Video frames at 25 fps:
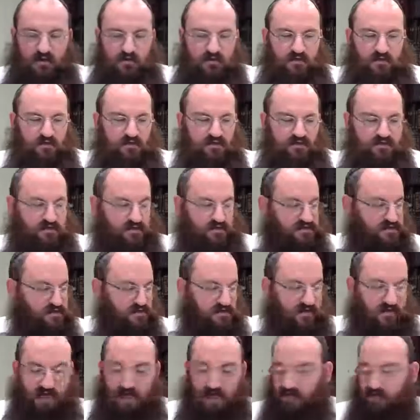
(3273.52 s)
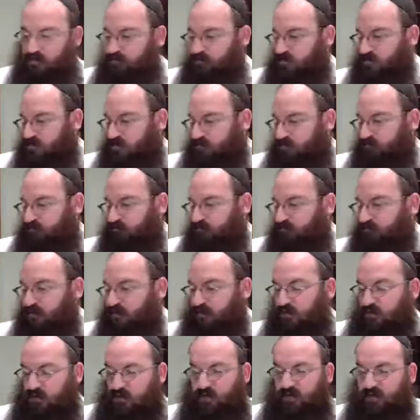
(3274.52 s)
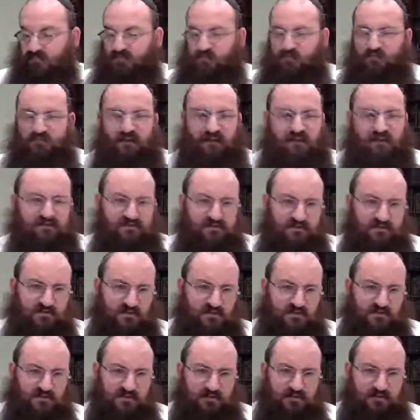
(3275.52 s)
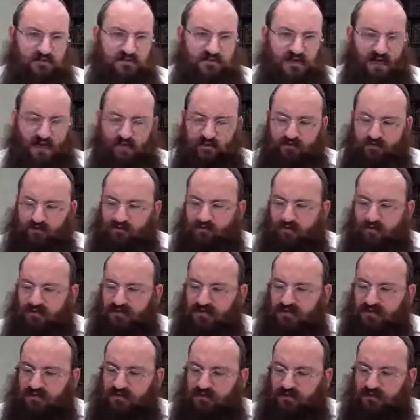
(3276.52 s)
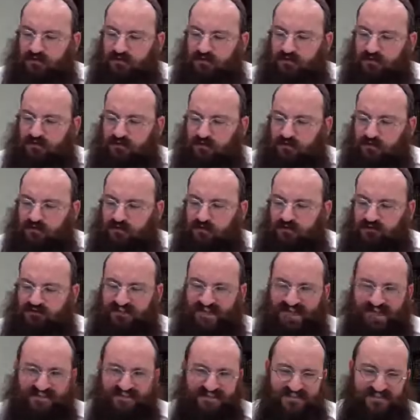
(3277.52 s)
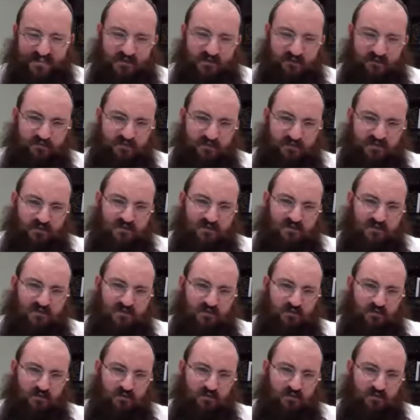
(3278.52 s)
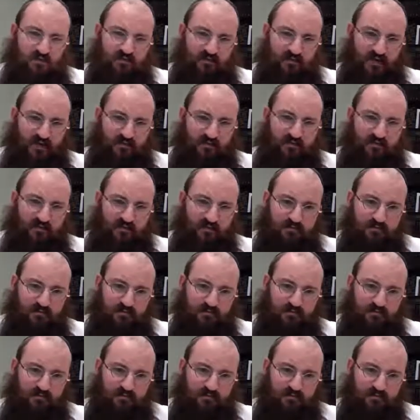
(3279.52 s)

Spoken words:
gives us the analogy of a prostitute that was hired by the king to test the prince's moral fiber.